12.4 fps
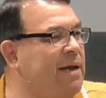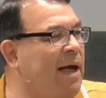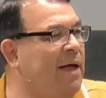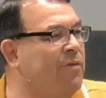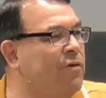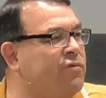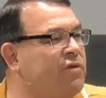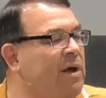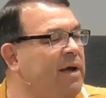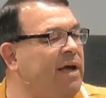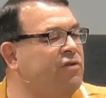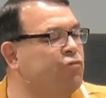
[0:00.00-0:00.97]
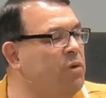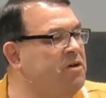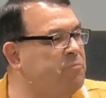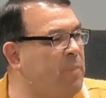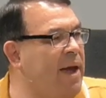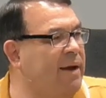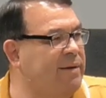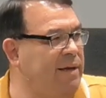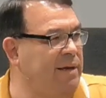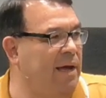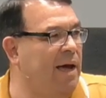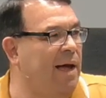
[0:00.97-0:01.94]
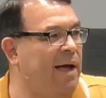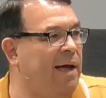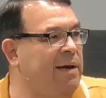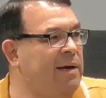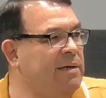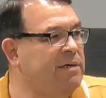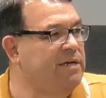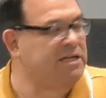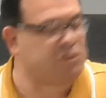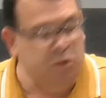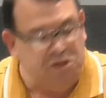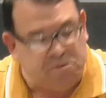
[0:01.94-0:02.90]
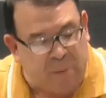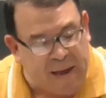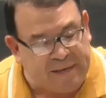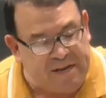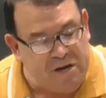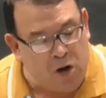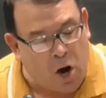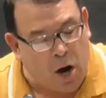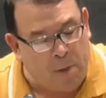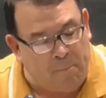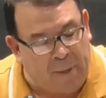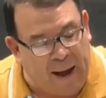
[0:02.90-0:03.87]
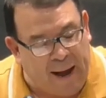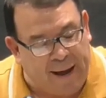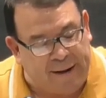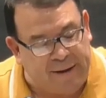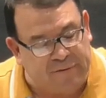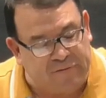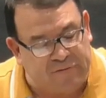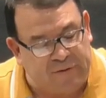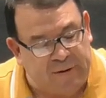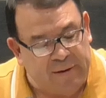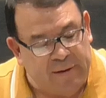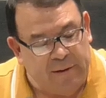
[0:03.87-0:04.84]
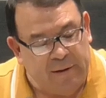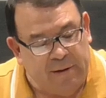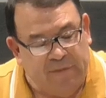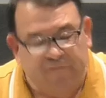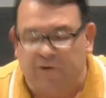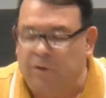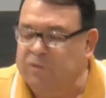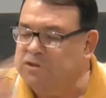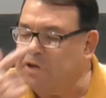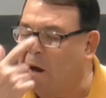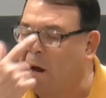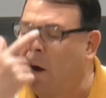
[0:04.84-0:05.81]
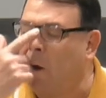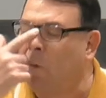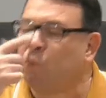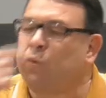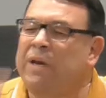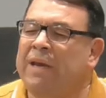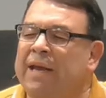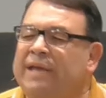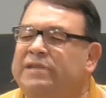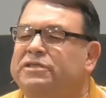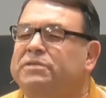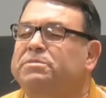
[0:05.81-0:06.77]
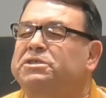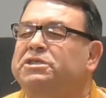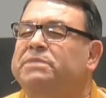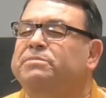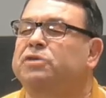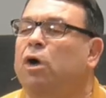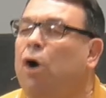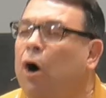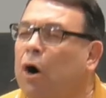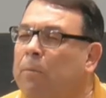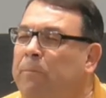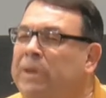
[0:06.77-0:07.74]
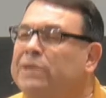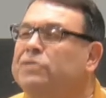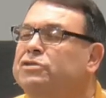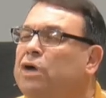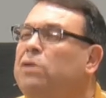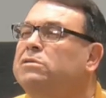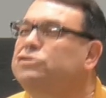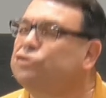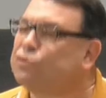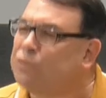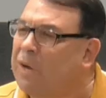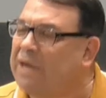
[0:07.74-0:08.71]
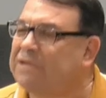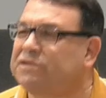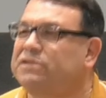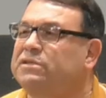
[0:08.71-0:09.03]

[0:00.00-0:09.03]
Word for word: others. It's respecting God. It's respecting our bodies. Folks, all relationships are built on trust.